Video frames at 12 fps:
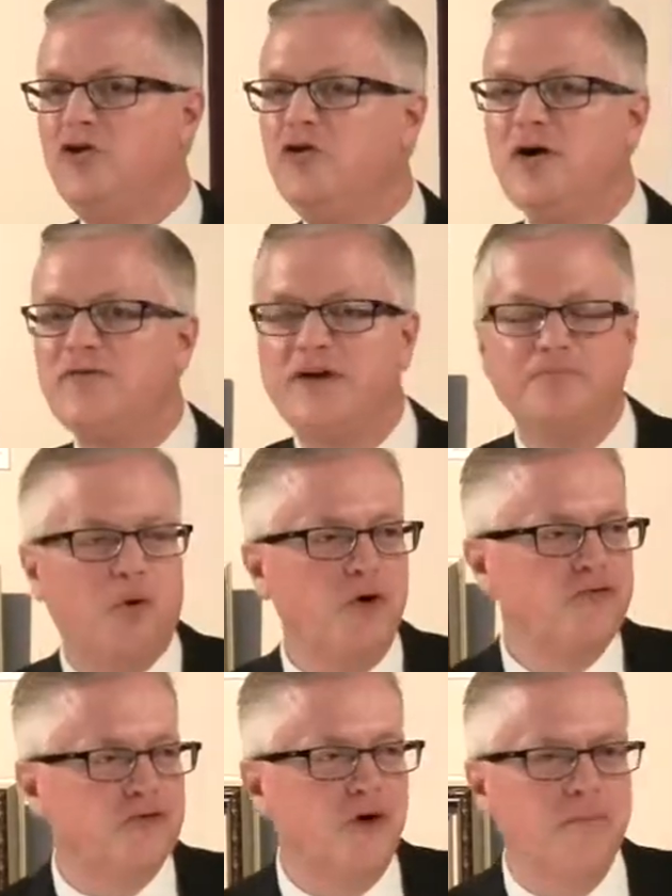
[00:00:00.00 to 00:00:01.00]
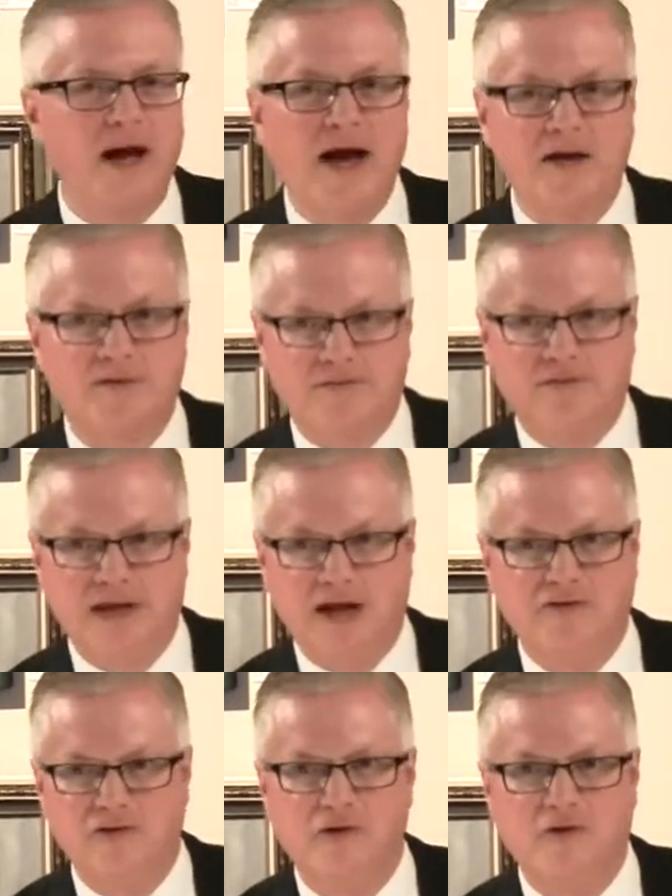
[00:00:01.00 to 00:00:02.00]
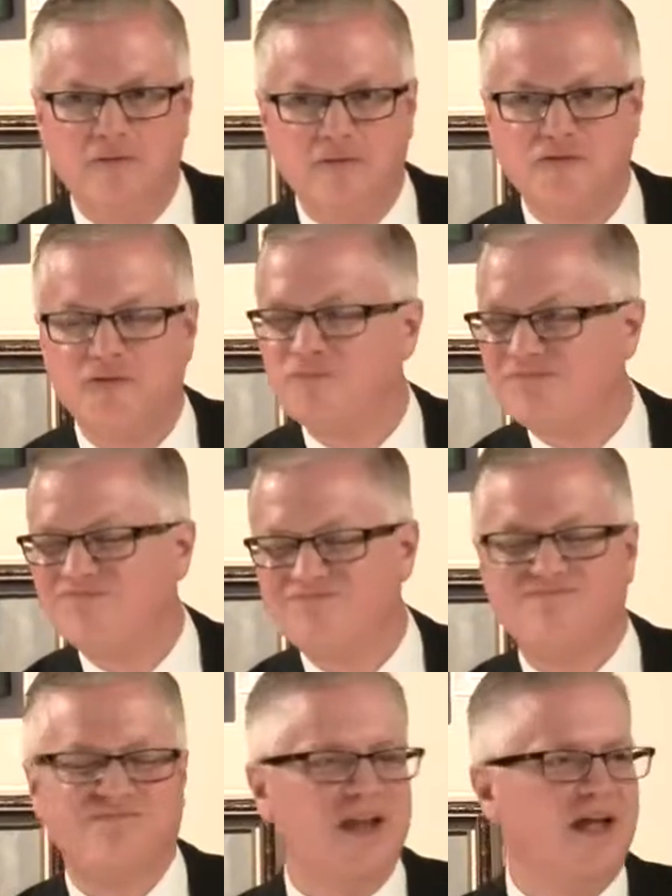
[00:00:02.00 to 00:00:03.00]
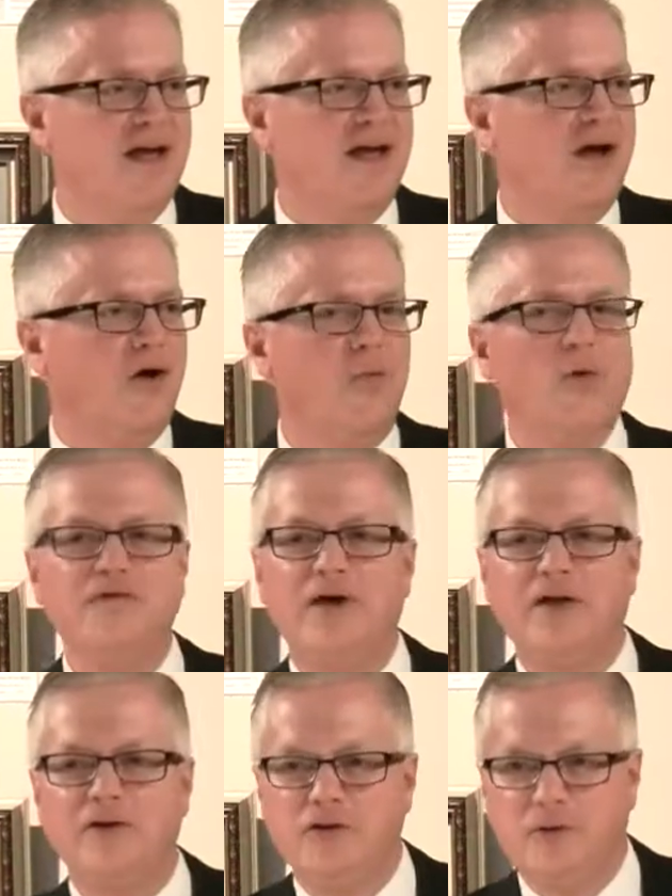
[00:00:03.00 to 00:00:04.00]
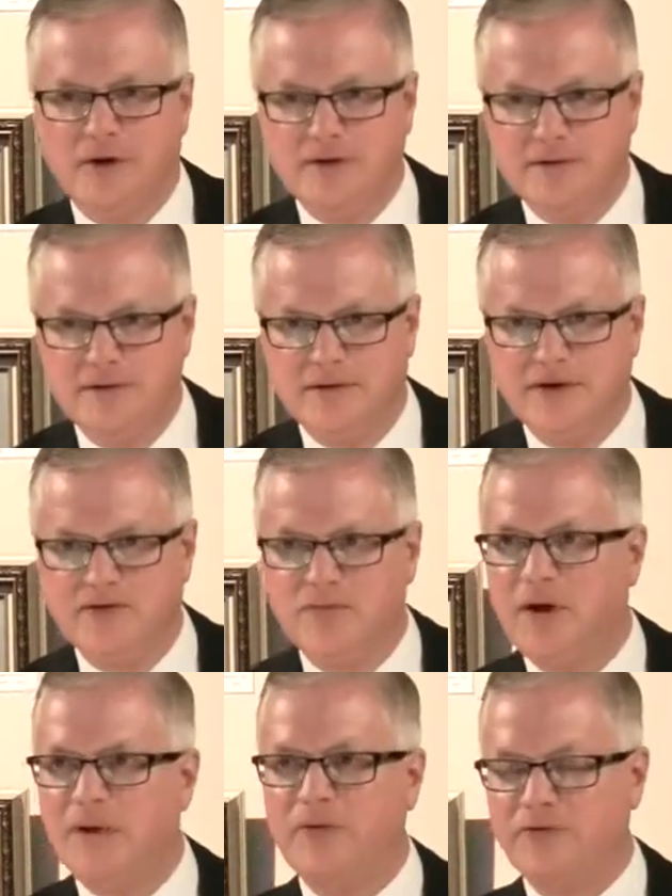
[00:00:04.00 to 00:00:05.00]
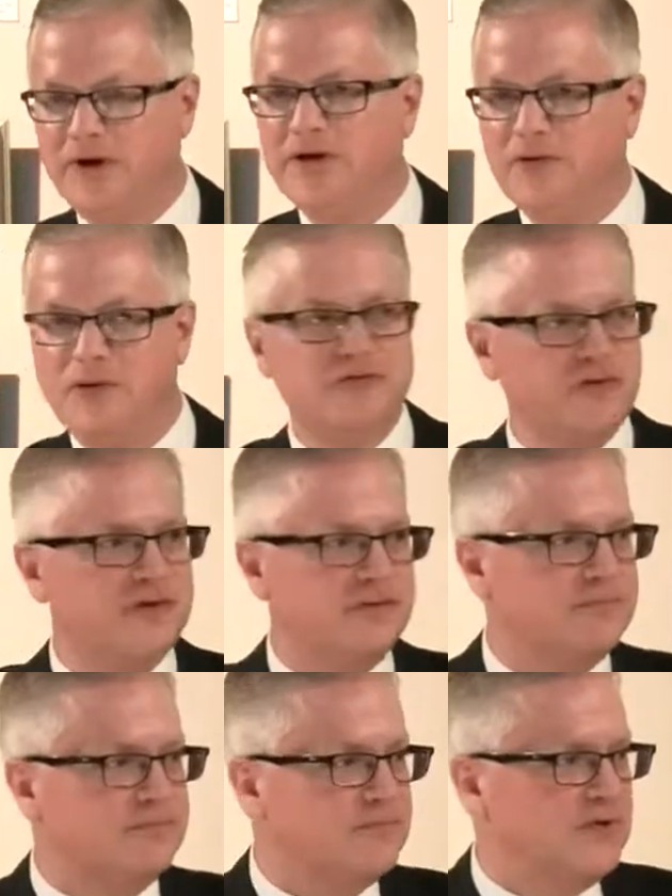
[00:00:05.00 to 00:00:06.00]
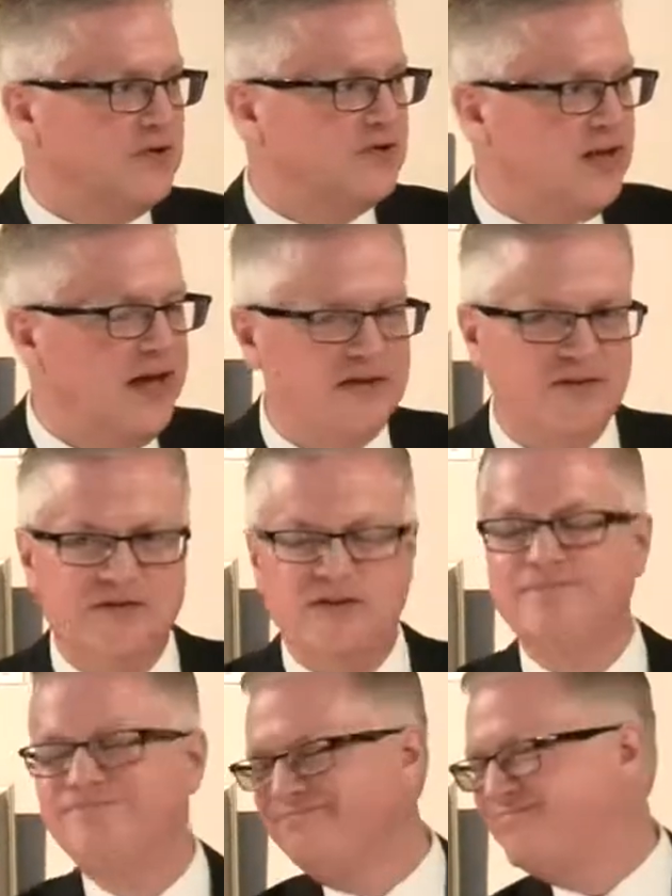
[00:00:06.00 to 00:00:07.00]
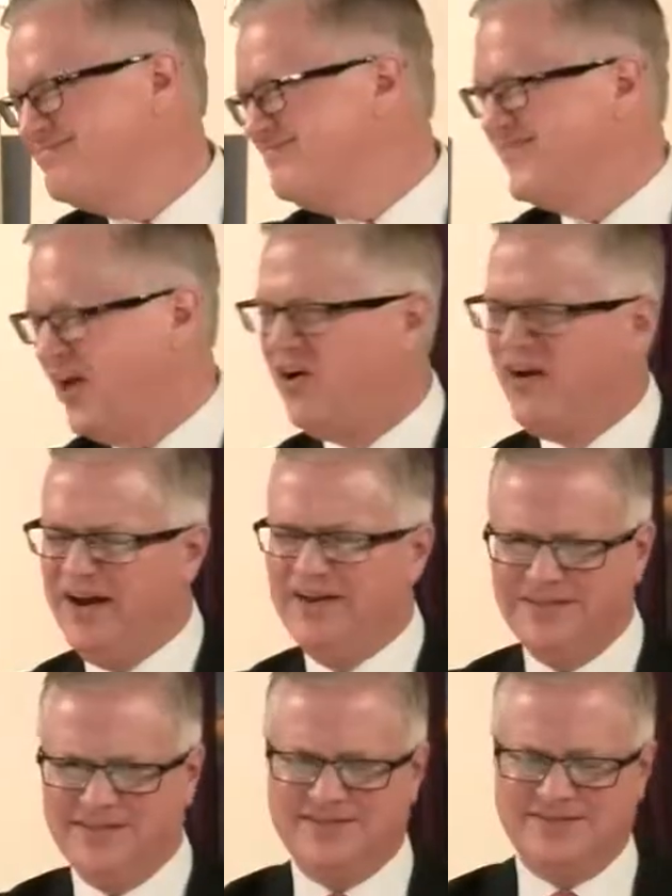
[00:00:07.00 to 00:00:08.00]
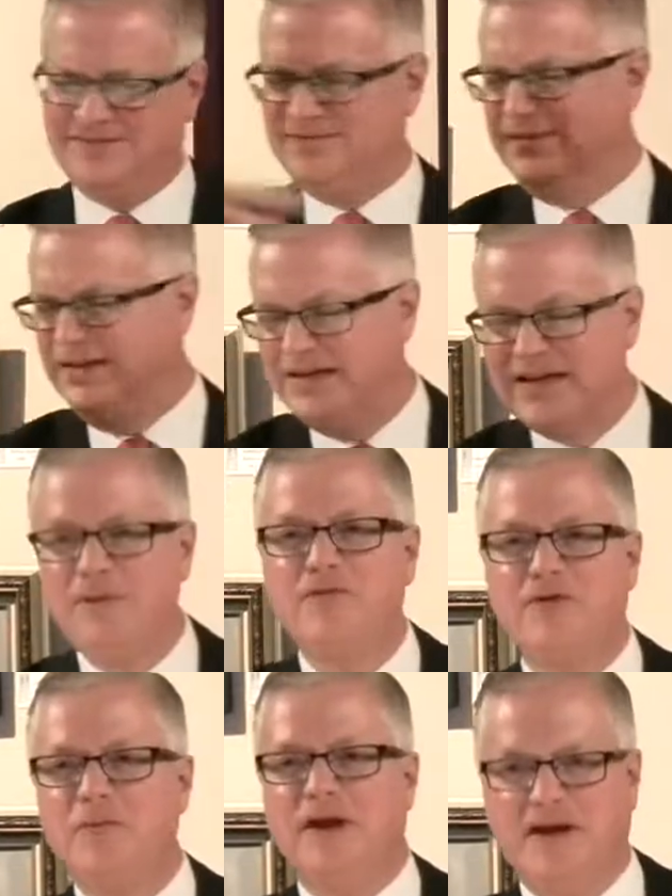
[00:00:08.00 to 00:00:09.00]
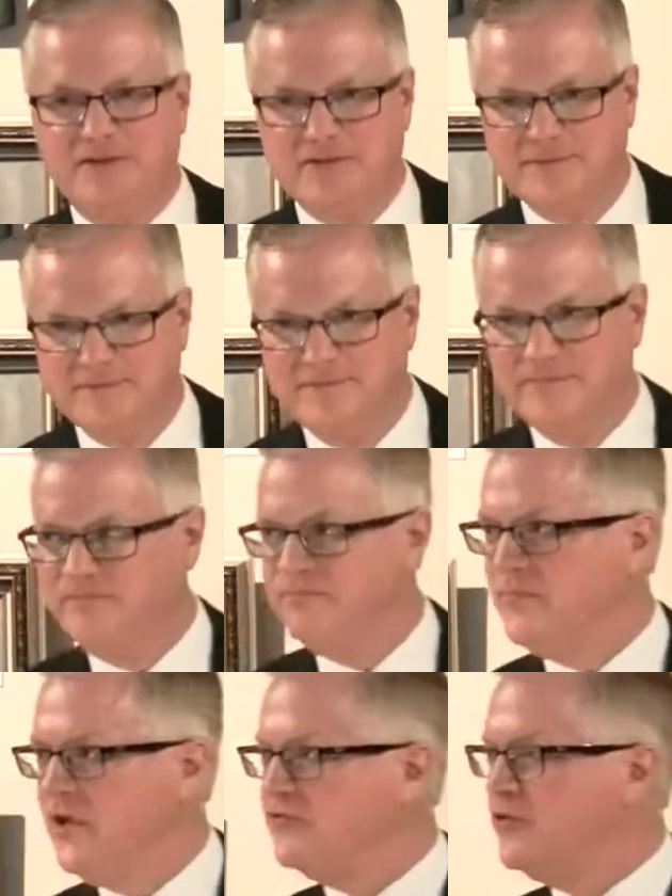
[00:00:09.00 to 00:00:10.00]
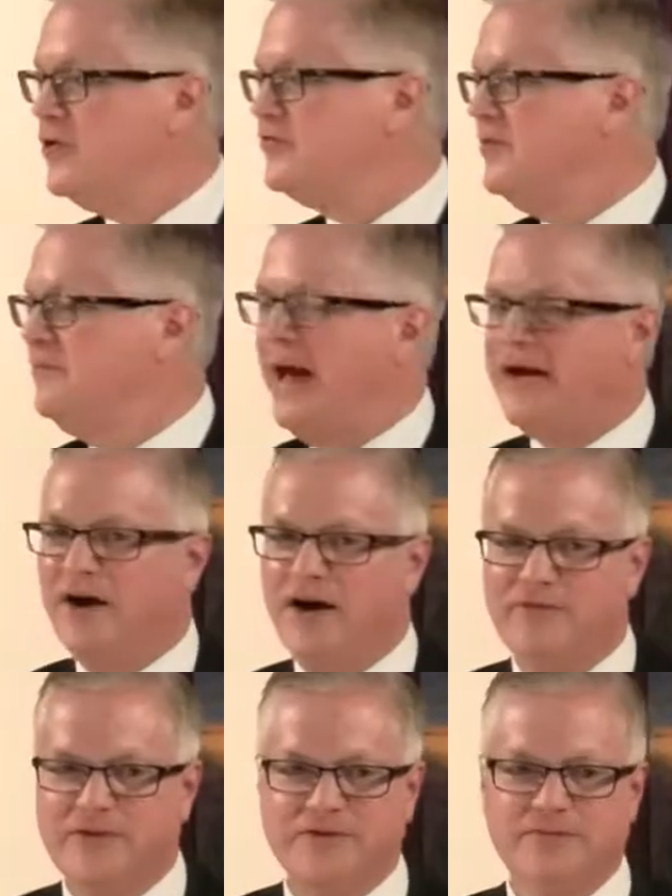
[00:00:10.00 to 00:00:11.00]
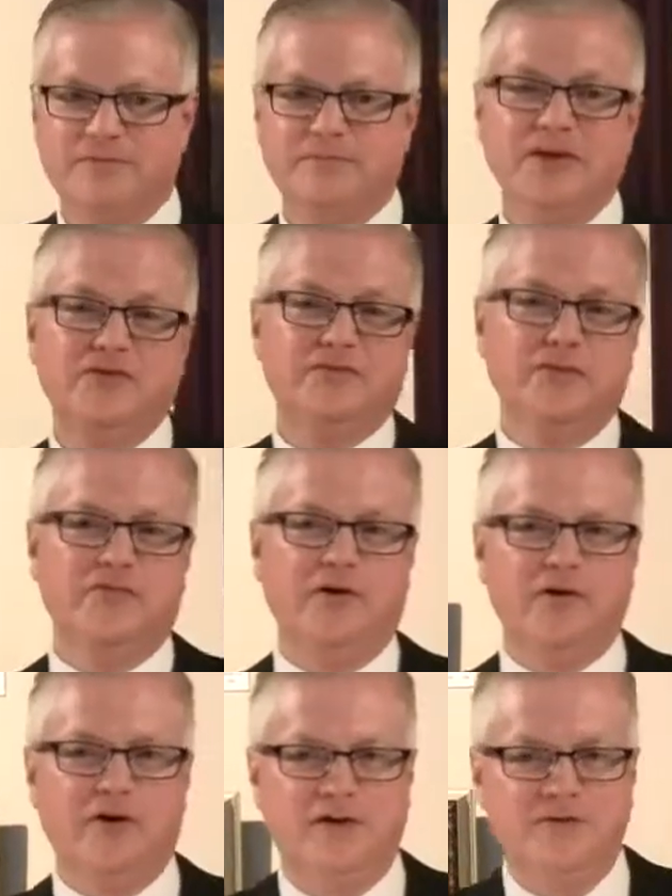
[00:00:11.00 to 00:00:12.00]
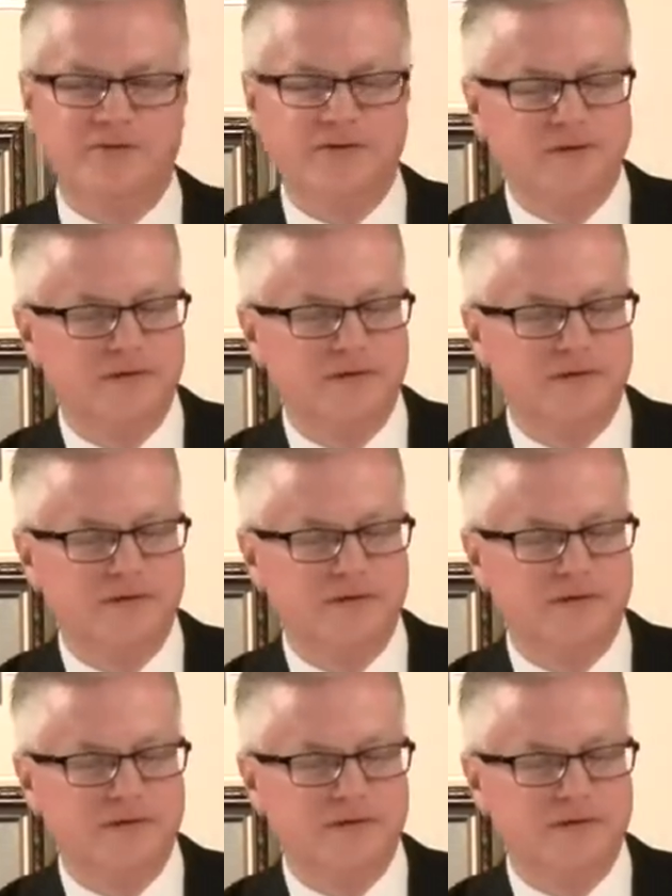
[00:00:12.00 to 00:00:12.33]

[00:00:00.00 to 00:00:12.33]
you don't have enough points to go back, D'Angelo, so what the hell are you doing? He said, well, I'm trying to get Lucy to the States. He said, all right, just give me a few minutes. So he goes in the back office, makes a few phone calls.